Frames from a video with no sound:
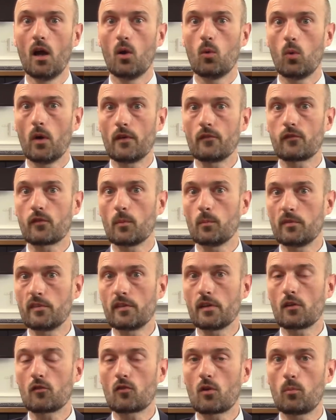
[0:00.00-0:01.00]
went from
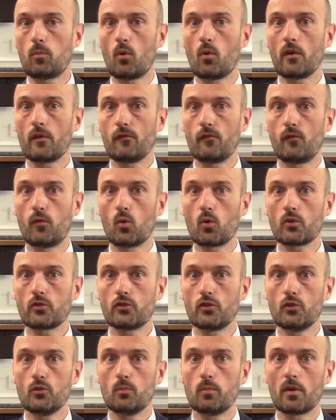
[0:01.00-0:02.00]

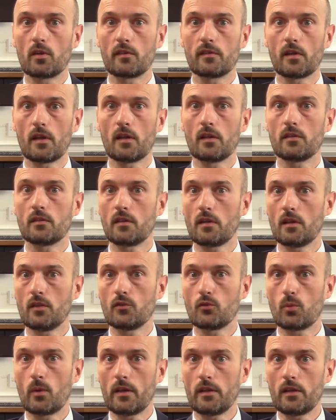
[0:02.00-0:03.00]
0.42% in
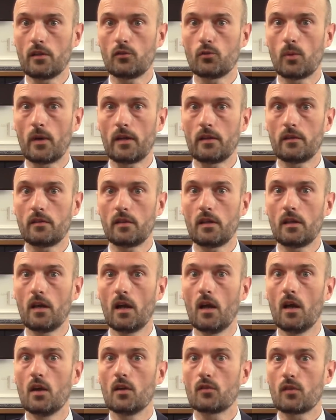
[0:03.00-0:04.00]
2020
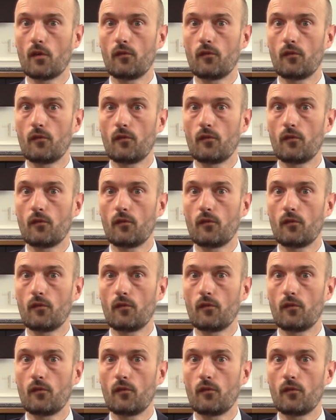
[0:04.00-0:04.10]
to